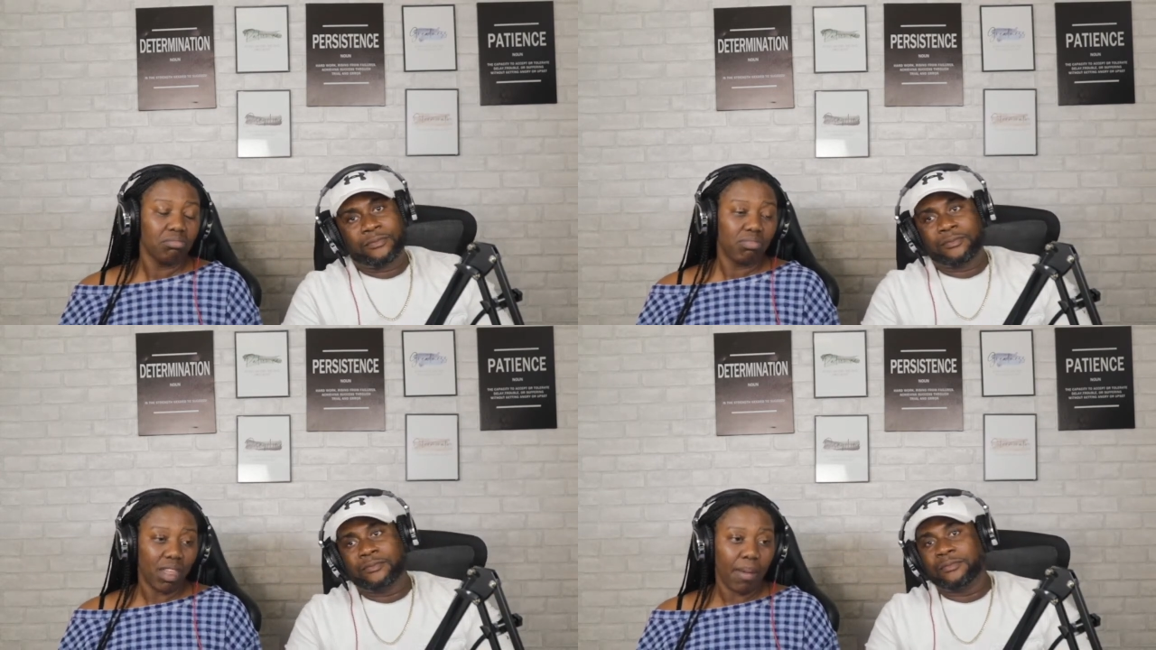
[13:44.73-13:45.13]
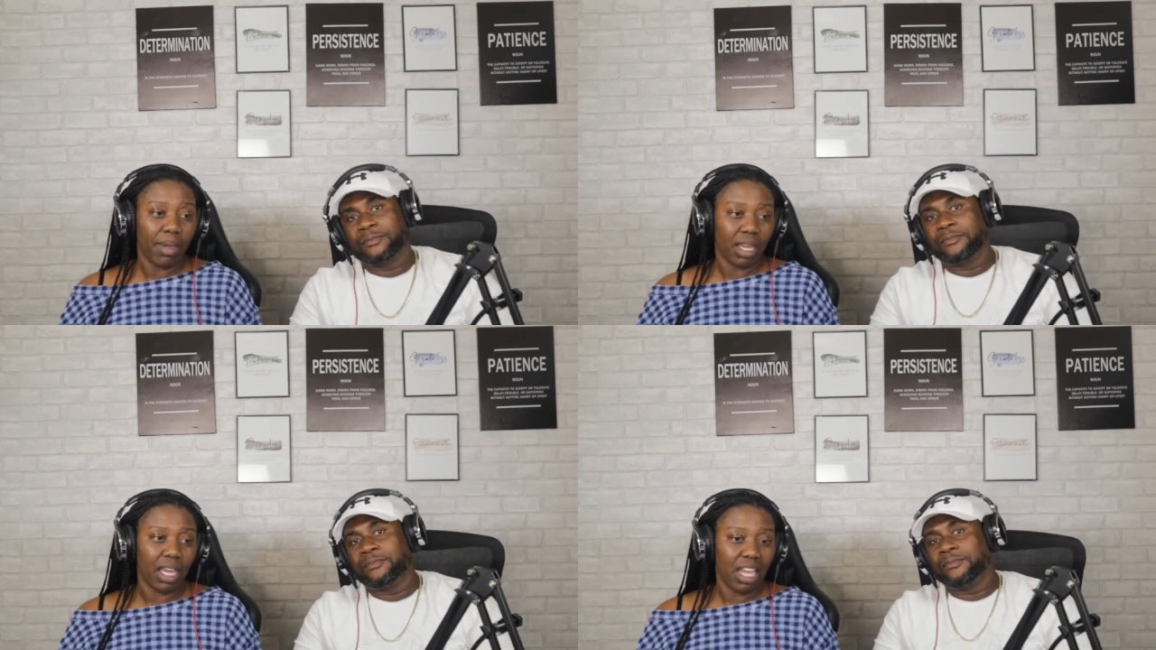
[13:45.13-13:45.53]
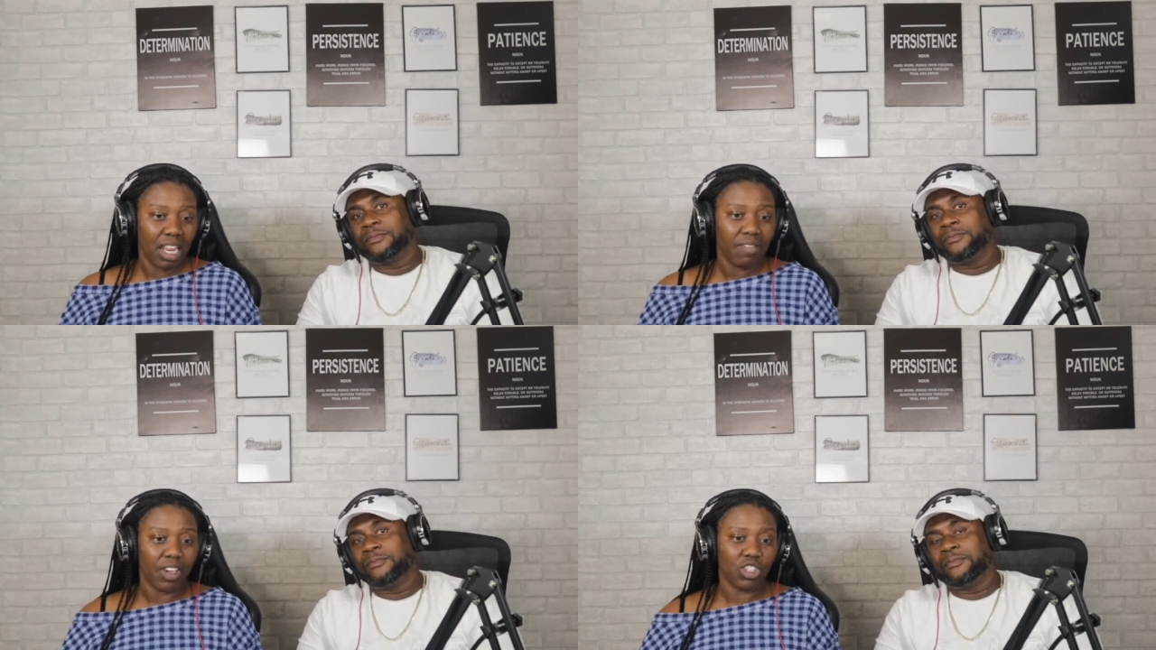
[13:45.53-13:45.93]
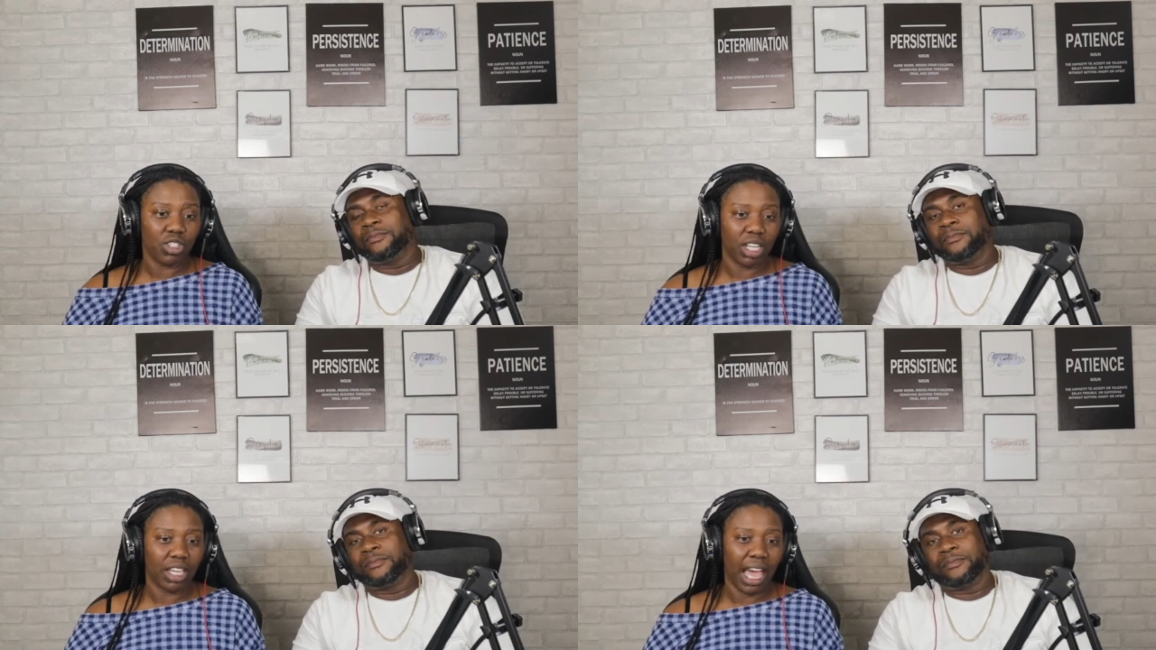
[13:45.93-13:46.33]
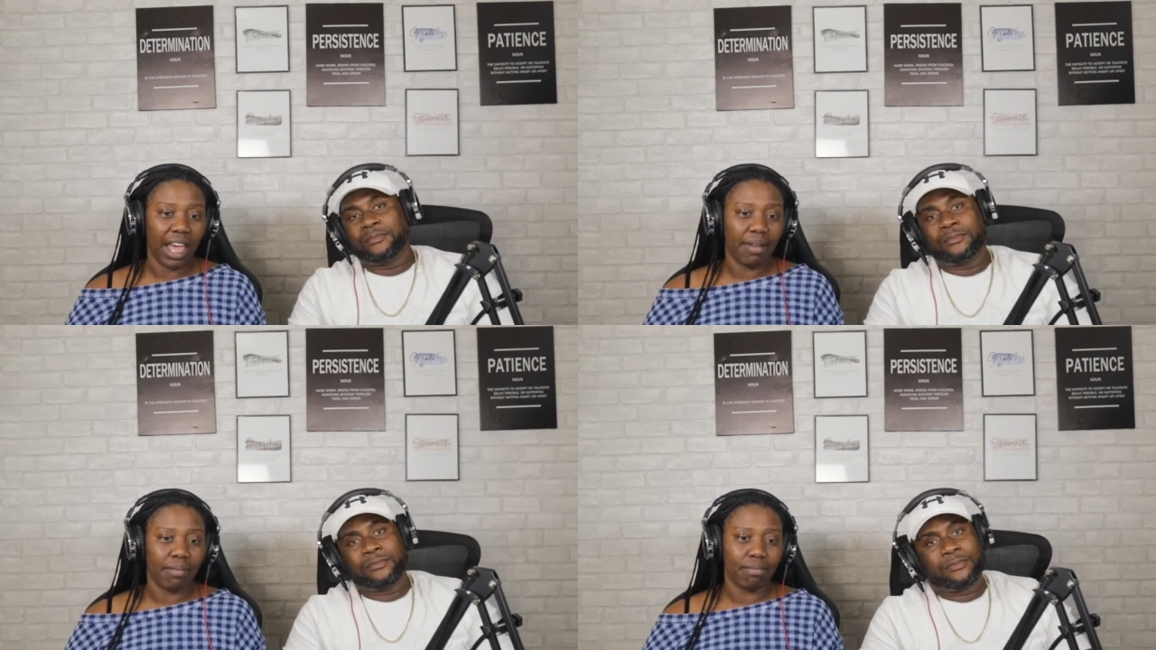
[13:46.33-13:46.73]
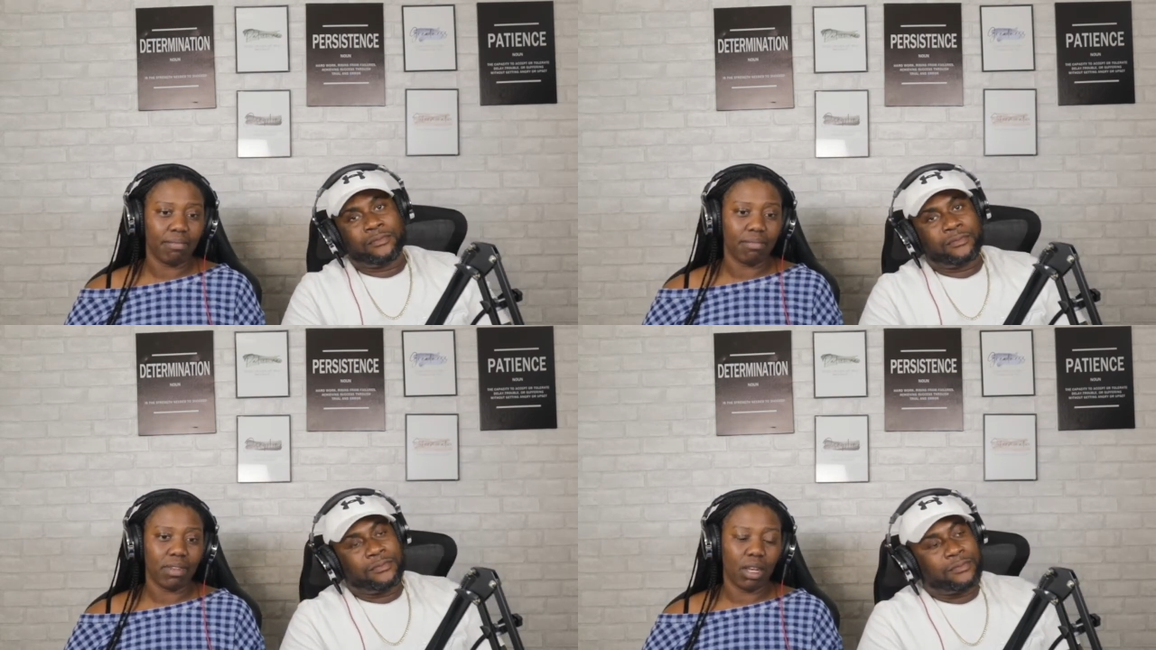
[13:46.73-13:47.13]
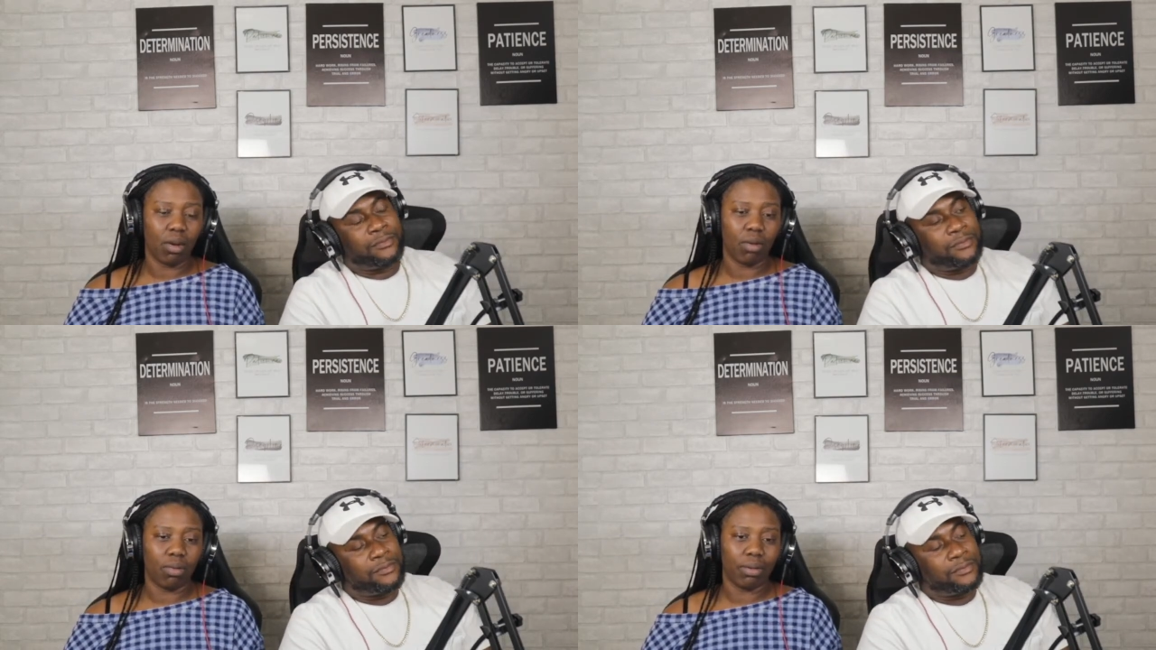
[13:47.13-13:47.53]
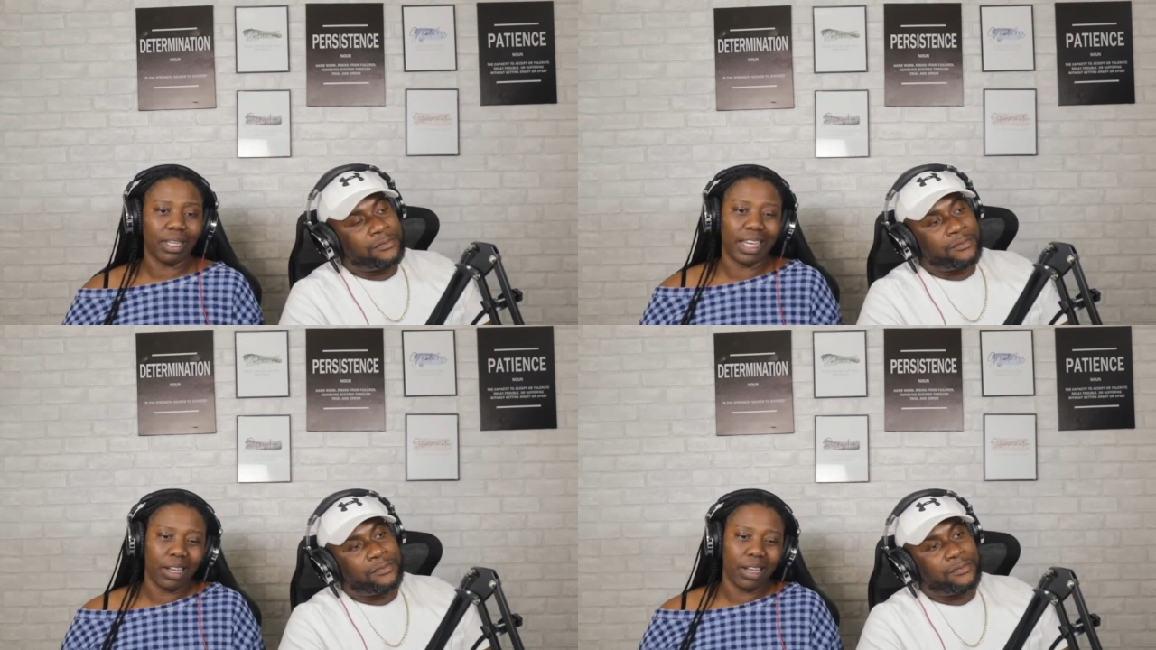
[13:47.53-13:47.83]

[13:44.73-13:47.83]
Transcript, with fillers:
Speaker 1: I mean, it eventually got, you know, ghetto.